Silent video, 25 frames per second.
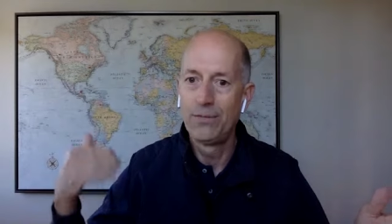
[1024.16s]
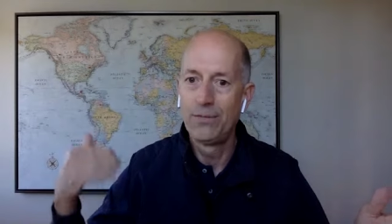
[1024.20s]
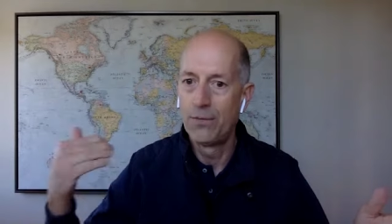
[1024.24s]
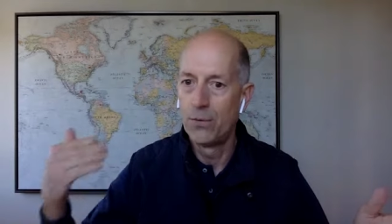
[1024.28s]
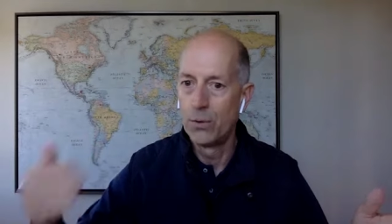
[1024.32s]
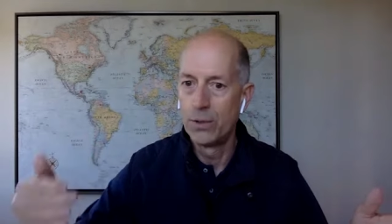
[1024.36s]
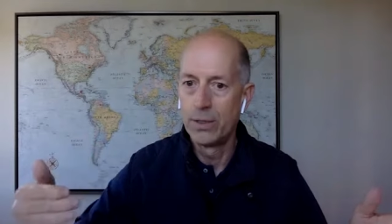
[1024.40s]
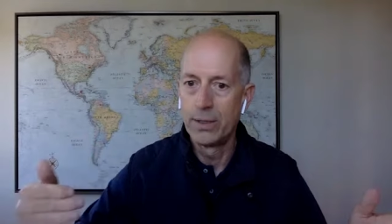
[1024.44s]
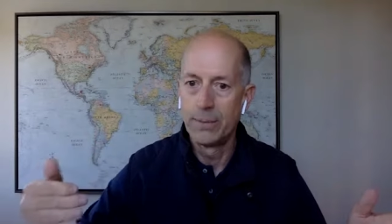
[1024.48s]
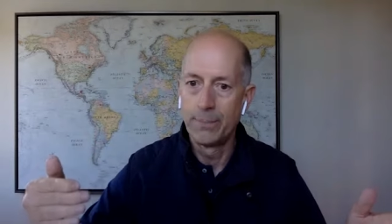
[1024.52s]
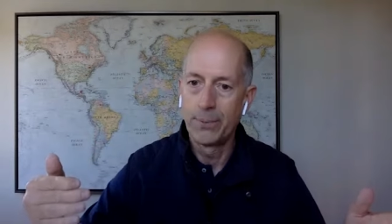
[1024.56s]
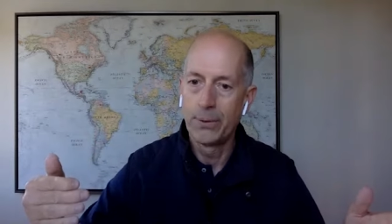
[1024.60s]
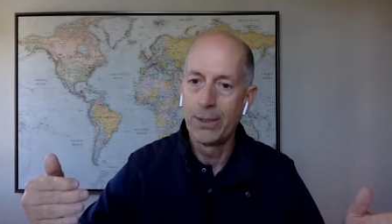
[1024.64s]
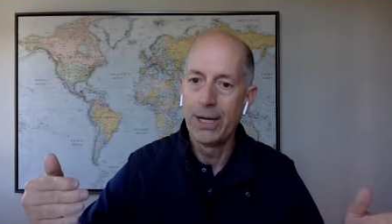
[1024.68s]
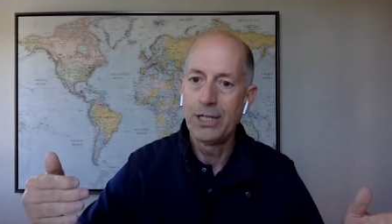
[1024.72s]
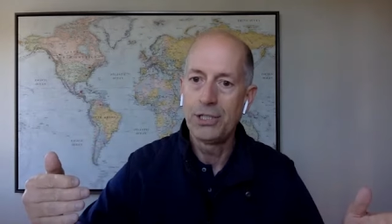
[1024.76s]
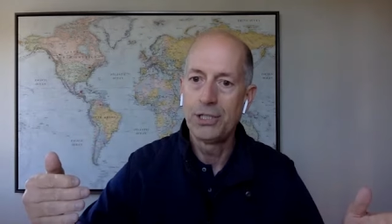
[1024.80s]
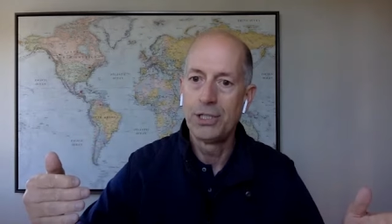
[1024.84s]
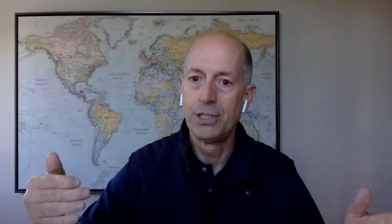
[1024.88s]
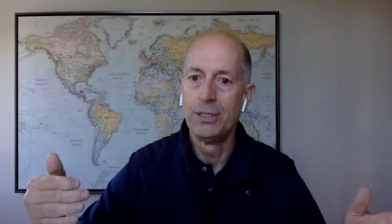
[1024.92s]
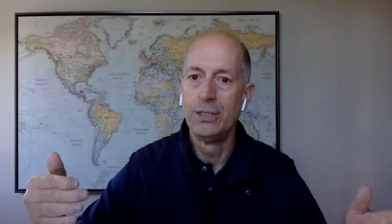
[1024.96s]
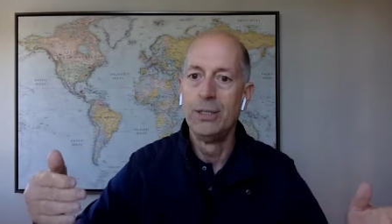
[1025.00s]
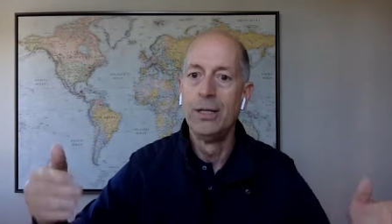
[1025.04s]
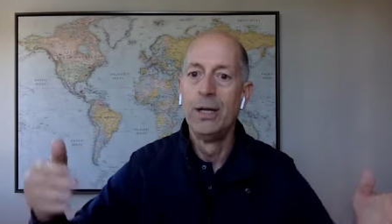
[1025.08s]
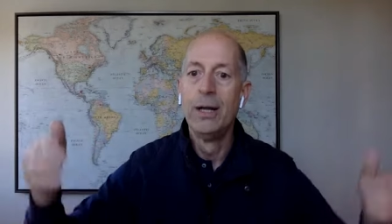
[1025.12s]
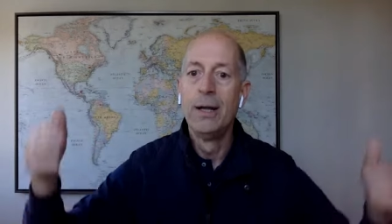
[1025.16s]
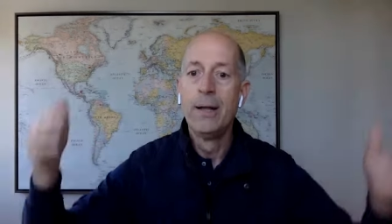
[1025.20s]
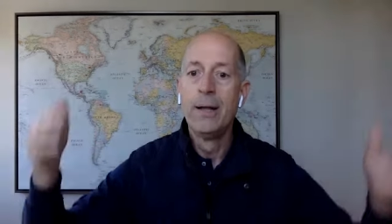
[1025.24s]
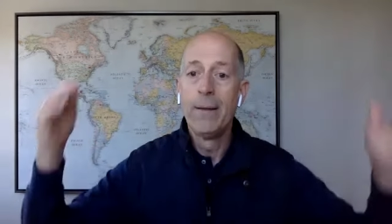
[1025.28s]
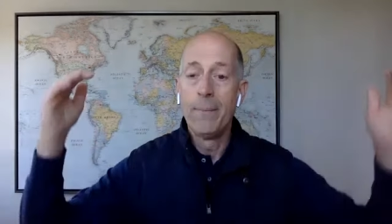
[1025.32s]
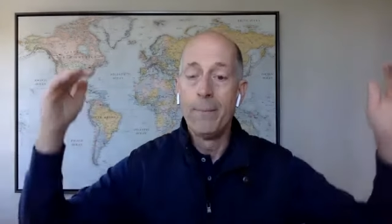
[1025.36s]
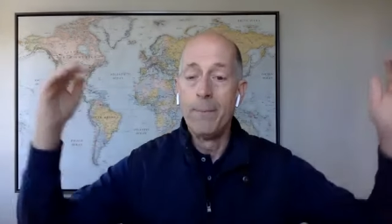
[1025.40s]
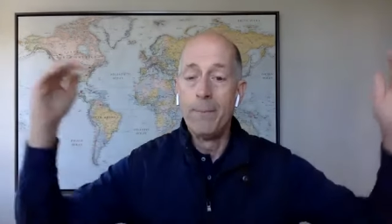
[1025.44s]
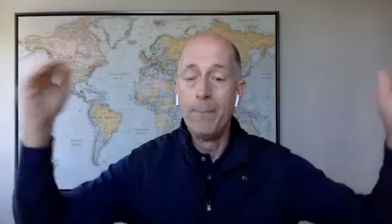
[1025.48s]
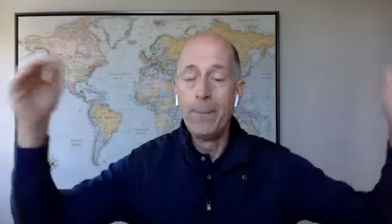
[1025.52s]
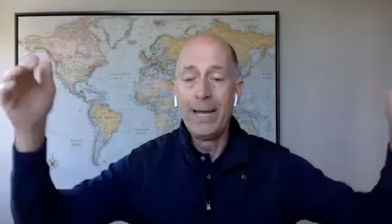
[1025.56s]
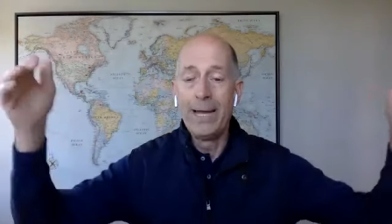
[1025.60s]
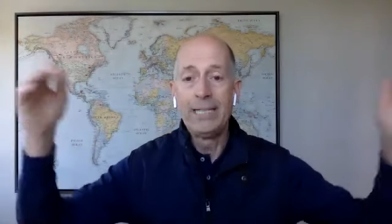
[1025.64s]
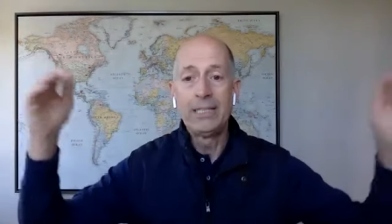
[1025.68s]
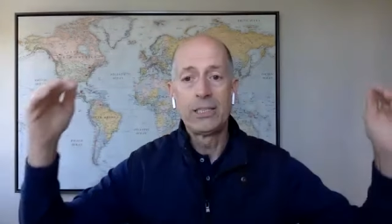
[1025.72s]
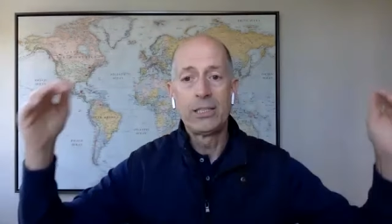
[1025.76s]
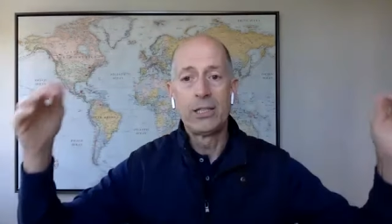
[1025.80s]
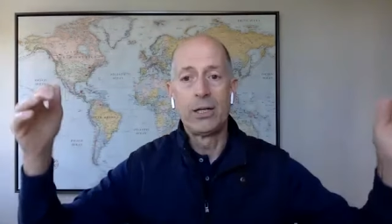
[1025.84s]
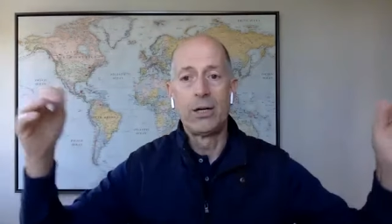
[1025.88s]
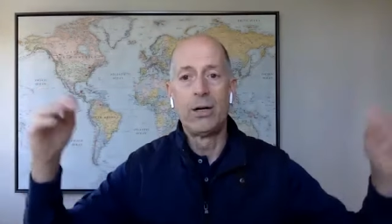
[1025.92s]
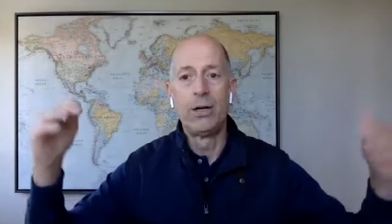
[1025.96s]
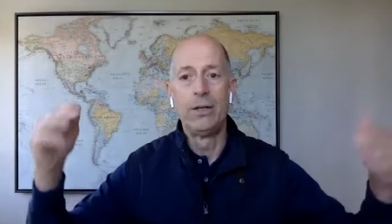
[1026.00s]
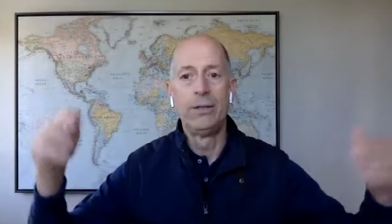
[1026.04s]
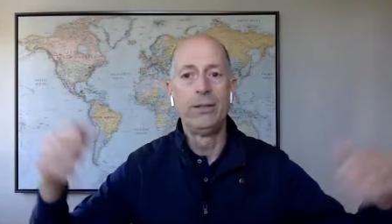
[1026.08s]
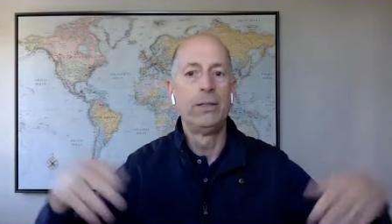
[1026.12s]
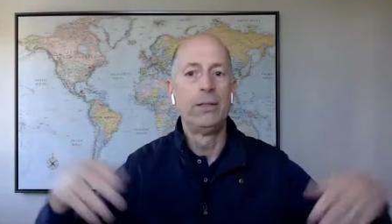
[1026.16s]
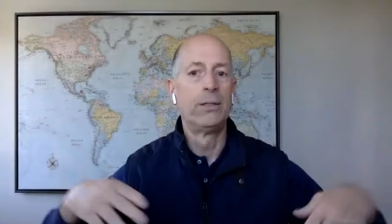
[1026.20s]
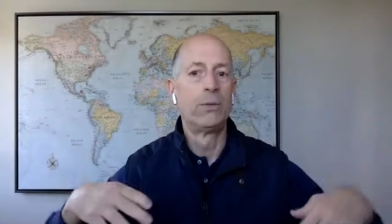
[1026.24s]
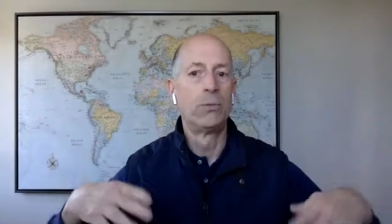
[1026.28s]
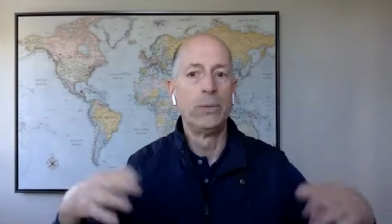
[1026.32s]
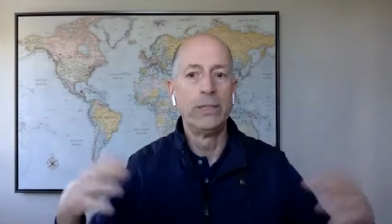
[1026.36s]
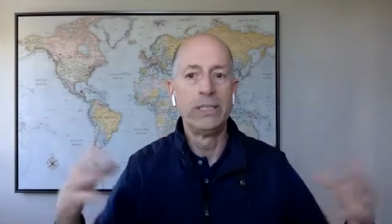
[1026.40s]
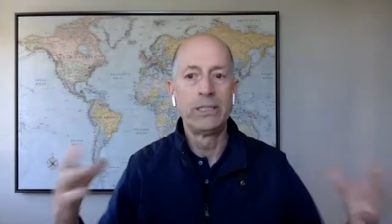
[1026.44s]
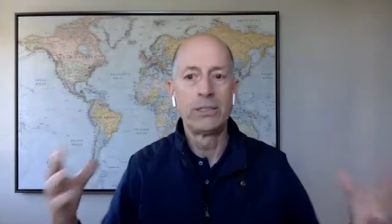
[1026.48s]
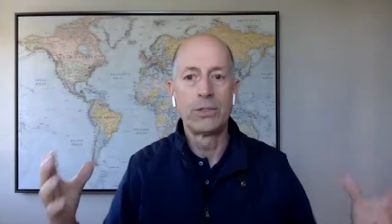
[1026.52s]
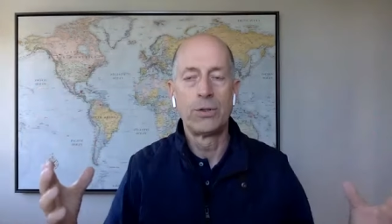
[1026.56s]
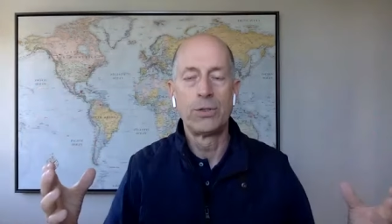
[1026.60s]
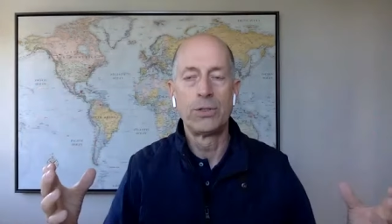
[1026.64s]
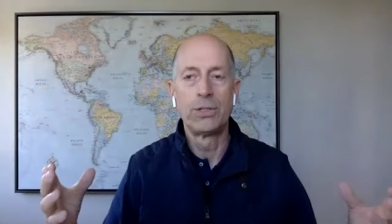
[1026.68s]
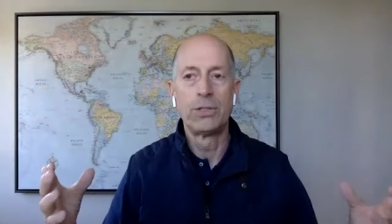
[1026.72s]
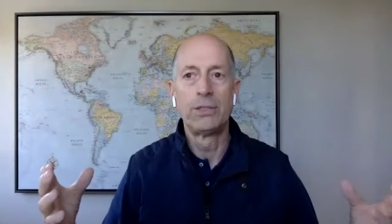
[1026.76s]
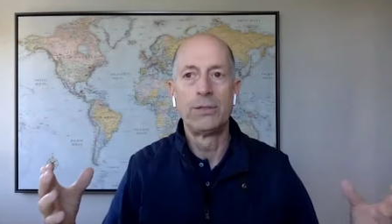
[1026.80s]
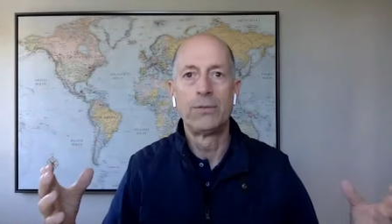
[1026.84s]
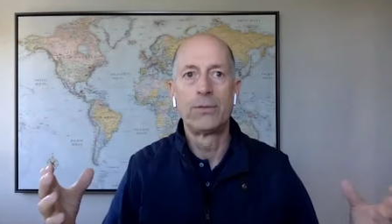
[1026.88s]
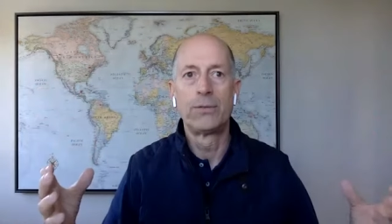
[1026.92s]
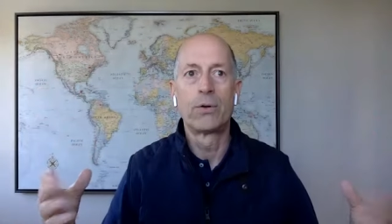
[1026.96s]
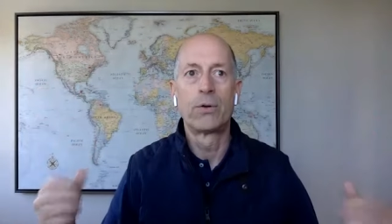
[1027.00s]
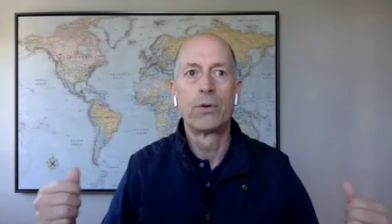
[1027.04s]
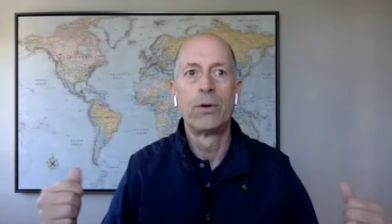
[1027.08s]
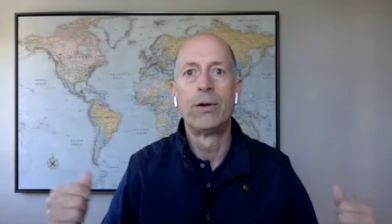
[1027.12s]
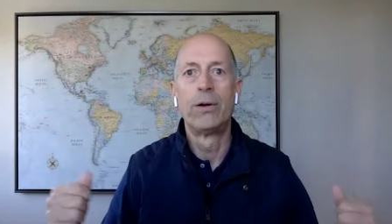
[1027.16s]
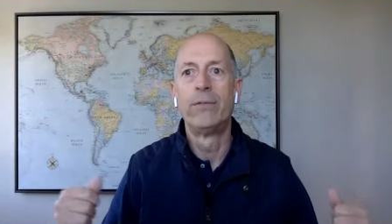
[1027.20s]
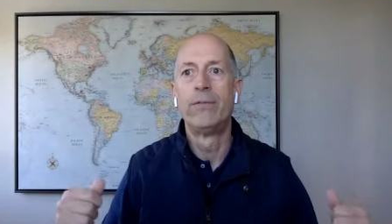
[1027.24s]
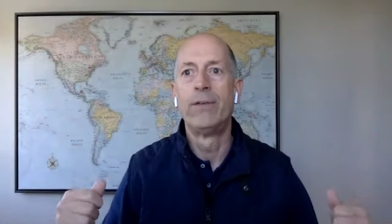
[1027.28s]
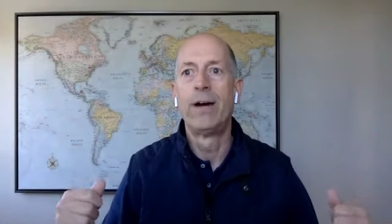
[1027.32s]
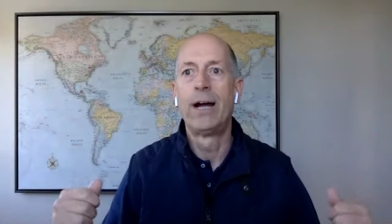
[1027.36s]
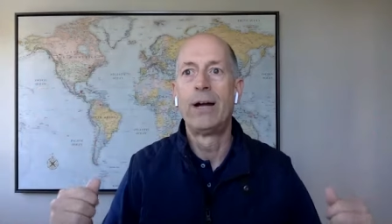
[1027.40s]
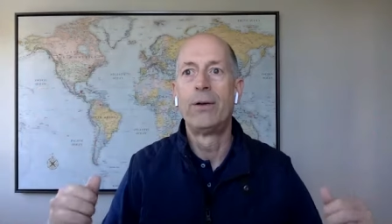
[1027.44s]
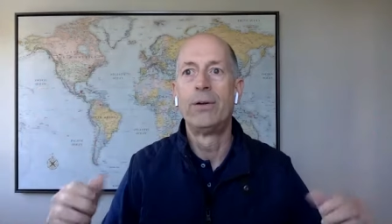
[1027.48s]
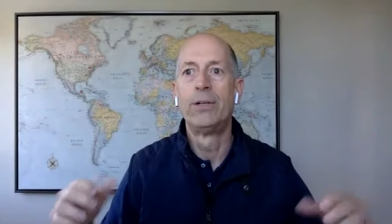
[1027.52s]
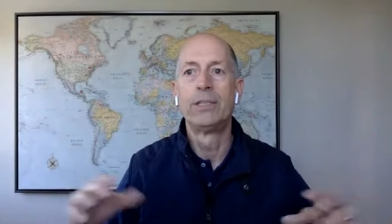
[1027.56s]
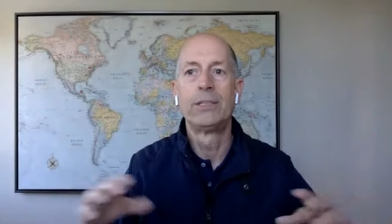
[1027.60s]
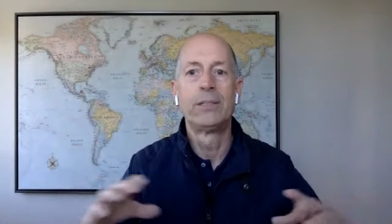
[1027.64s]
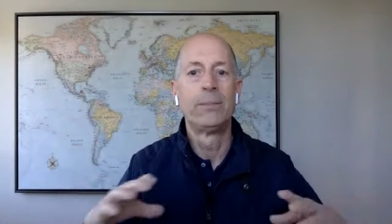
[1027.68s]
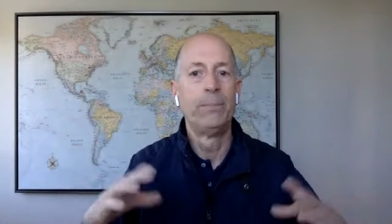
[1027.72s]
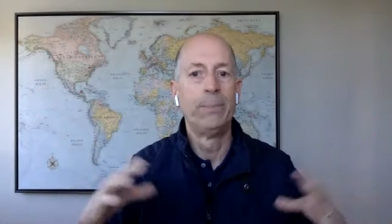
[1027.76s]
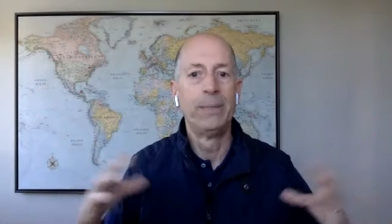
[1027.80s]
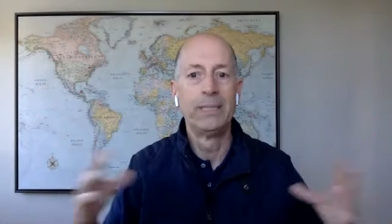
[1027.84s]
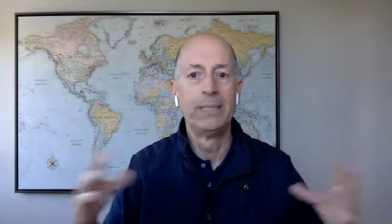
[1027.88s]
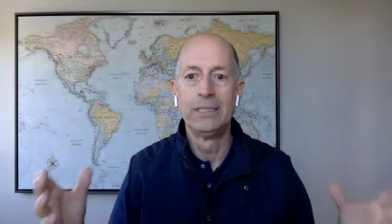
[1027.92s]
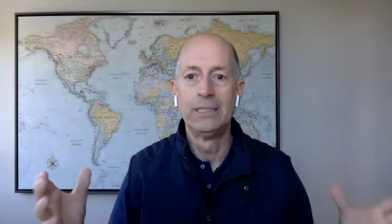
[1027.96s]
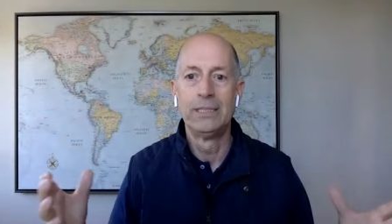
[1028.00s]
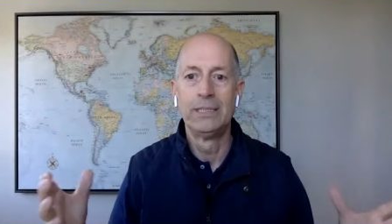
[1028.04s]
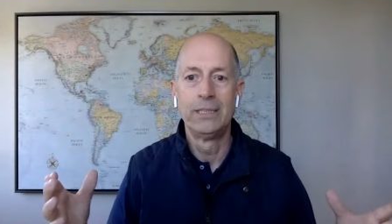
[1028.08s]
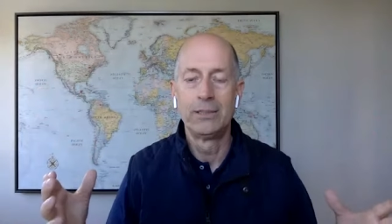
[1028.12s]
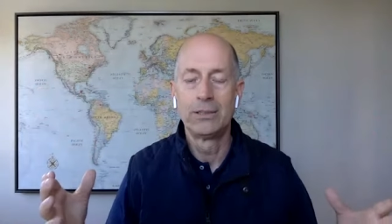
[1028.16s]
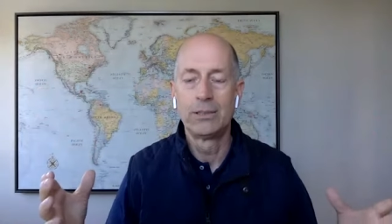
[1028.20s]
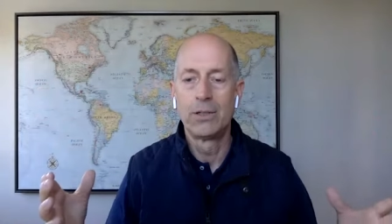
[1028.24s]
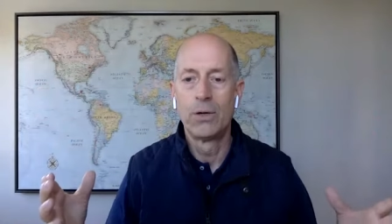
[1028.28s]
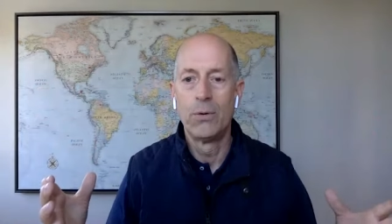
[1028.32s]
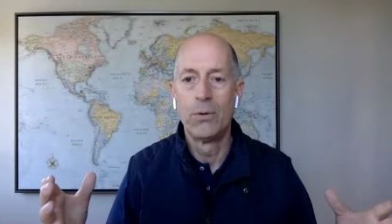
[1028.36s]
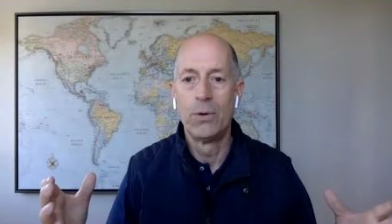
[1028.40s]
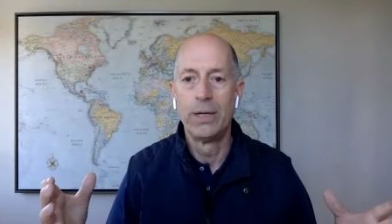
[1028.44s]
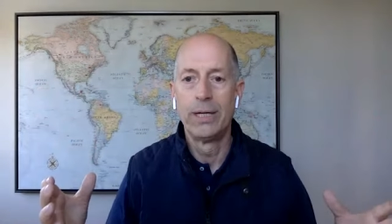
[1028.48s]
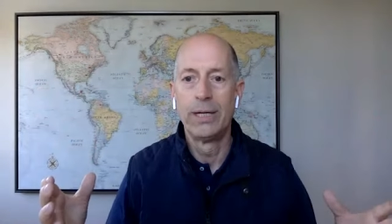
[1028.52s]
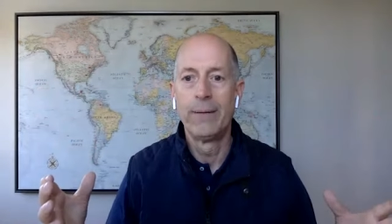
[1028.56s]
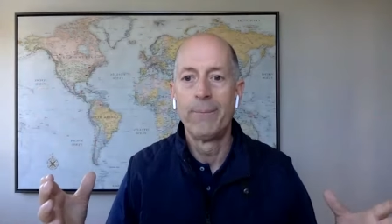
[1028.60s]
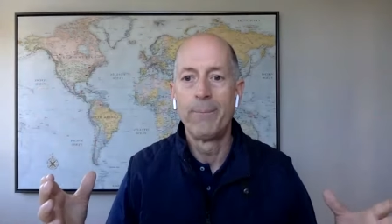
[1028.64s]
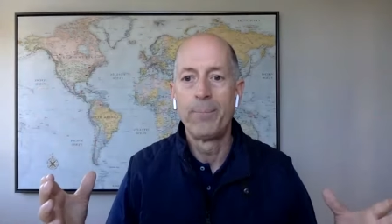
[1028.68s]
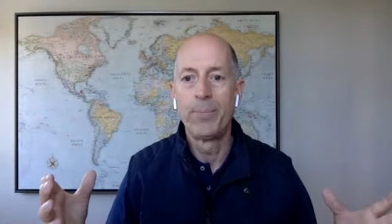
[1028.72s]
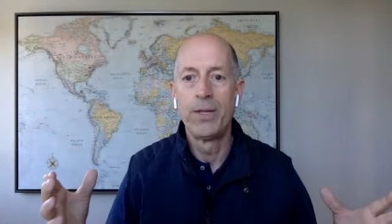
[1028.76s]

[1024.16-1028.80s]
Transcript: for depression, mm-hmm. based on the resurgence of coronavirus, businesses going,